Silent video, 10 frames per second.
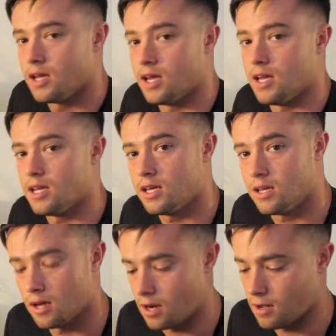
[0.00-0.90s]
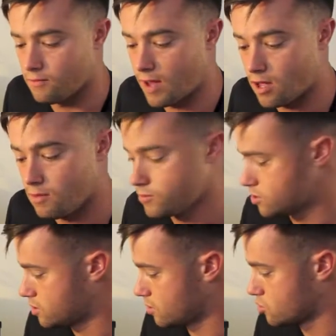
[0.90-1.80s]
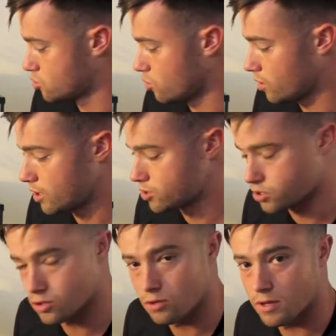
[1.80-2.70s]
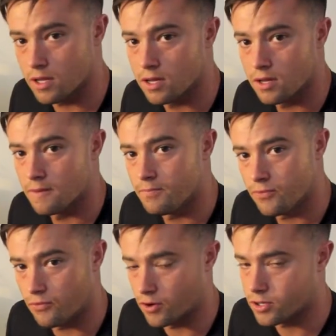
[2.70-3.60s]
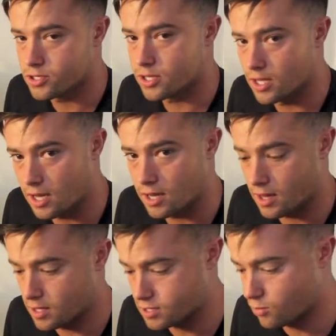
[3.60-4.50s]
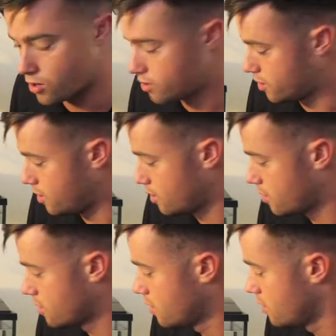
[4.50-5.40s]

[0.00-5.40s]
vacuum just the soil out just a little bit first and get some water into here.